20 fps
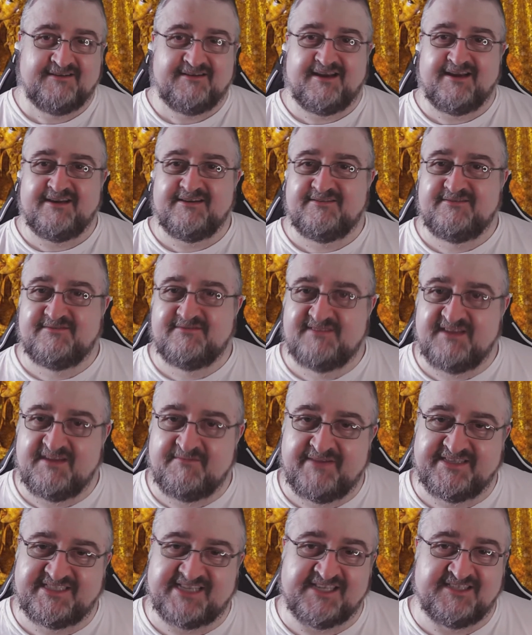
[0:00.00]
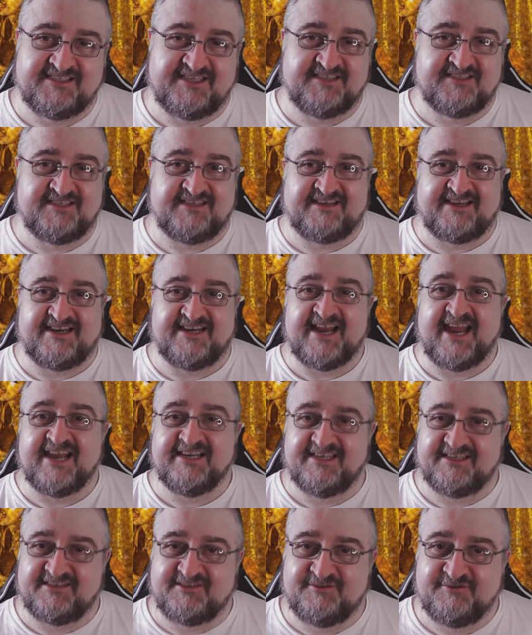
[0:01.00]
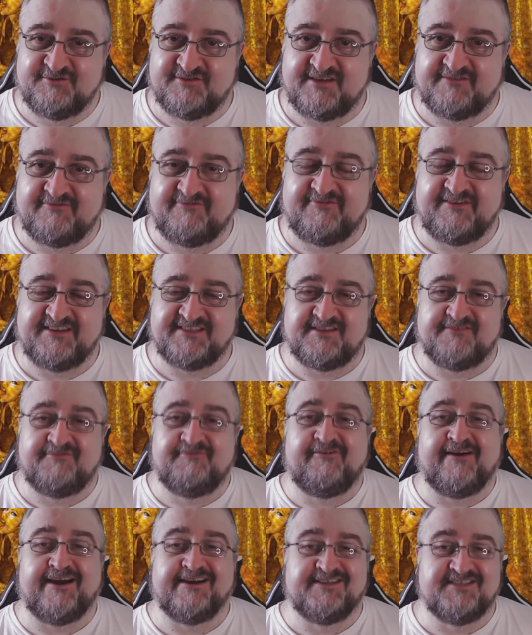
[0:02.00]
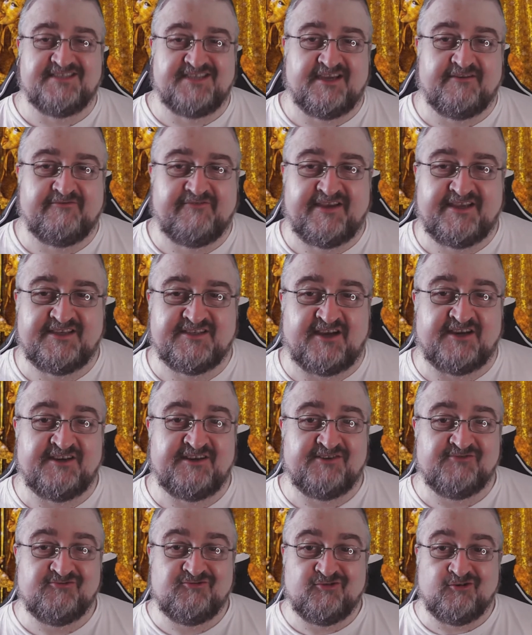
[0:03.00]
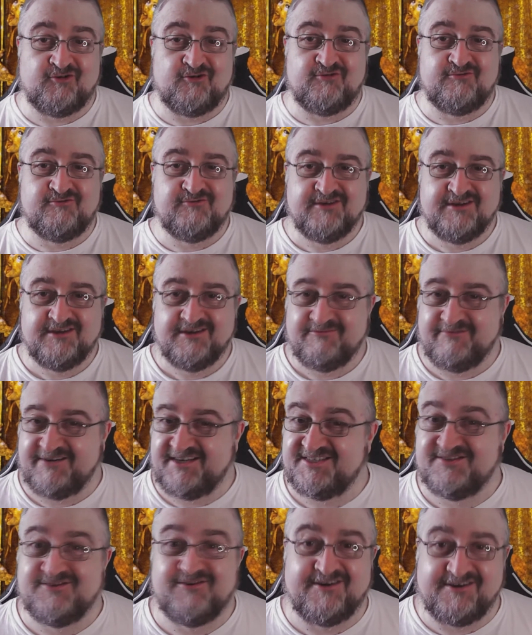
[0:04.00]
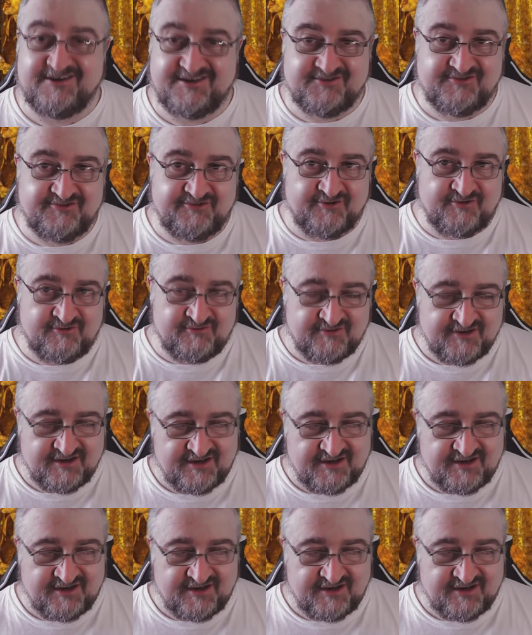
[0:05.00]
And Basic Instinct's like an addict who's a fantasy of he's in control when he's not in control.